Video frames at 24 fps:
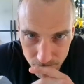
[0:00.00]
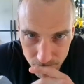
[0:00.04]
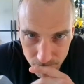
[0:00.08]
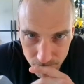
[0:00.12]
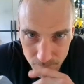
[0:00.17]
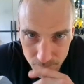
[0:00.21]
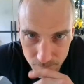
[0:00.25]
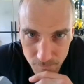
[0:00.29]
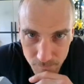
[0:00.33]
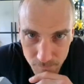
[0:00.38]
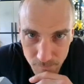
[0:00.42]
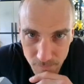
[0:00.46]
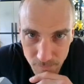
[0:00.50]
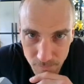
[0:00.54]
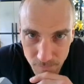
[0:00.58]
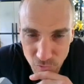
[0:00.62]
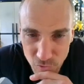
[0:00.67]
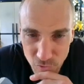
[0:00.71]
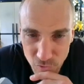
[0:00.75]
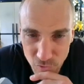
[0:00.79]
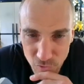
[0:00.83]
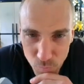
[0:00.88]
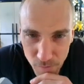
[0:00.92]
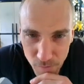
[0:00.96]
And then you just
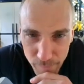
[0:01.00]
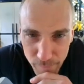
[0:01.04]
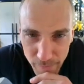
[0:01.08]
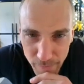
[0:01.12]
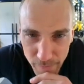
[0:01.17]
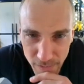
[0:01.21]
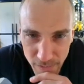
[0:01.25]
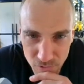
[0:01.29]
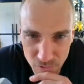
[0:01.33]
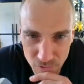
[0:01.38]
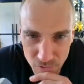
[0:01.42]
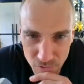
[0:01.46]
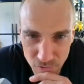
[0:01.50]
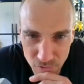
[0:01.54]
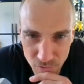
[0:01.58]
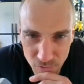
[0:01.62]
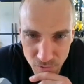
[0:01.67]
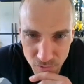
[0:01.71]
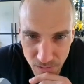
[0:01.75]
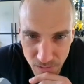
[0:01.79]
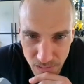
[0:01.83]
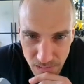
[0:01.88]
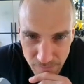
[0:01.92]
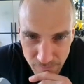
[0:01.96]
want to make sure they're
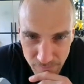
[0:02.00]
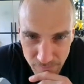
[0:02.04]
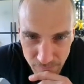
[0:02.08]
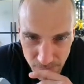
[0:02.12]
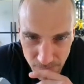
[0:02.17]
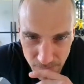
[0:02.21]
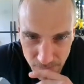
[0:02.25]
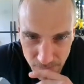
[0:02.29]
even.